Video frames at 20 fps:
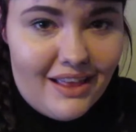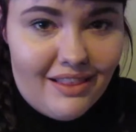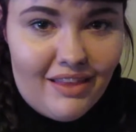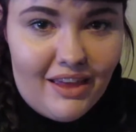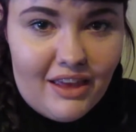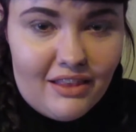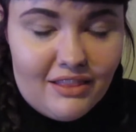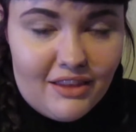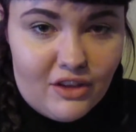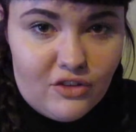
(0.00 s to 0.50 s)

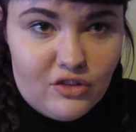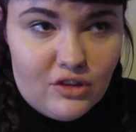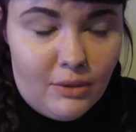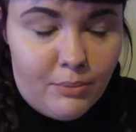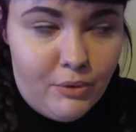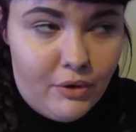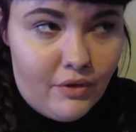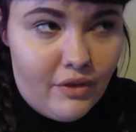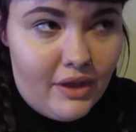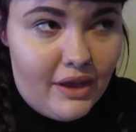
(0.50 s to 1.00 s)
like literally
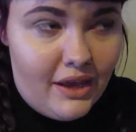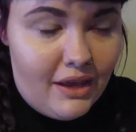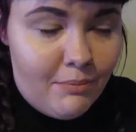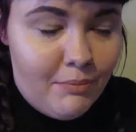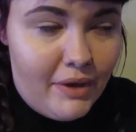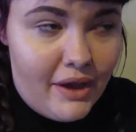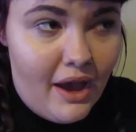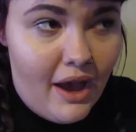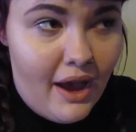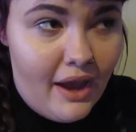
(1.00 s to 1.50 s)
put it in
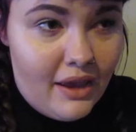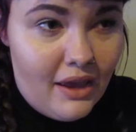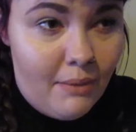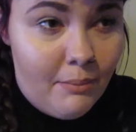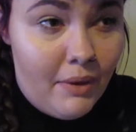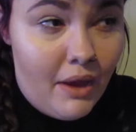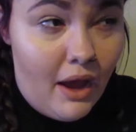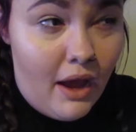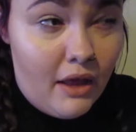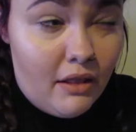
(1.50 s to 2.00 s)
my eye
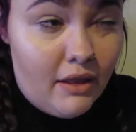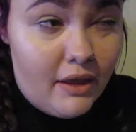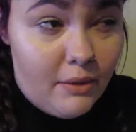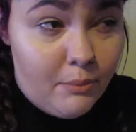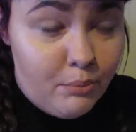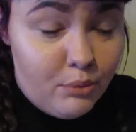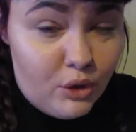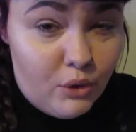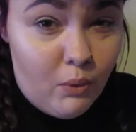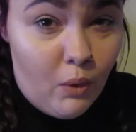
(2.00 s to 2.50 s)
and my eye
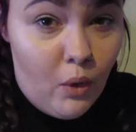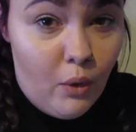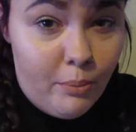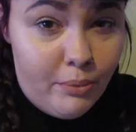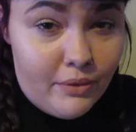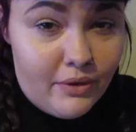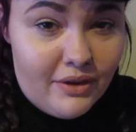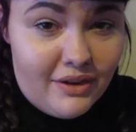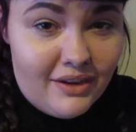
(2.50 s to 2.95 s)
like blew up.